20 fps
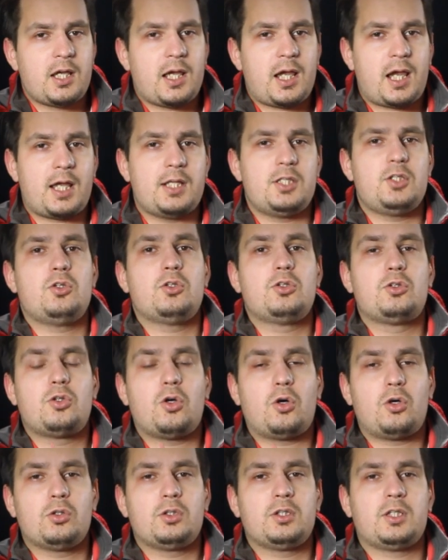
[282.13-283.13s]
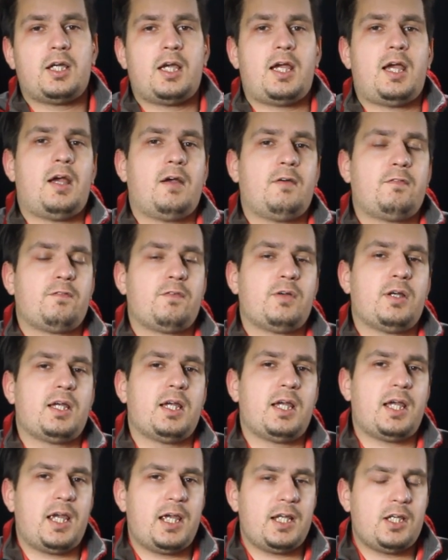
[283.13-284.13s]
and you don't have
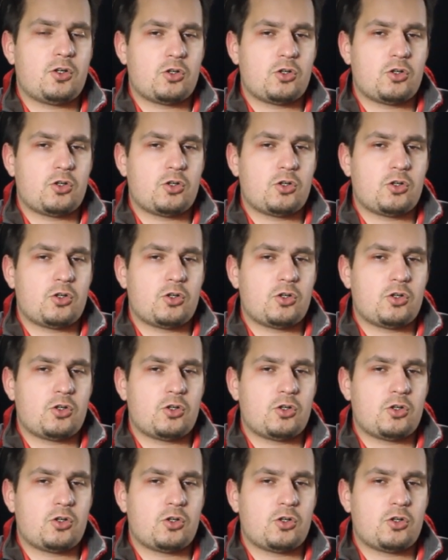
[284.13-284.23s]
any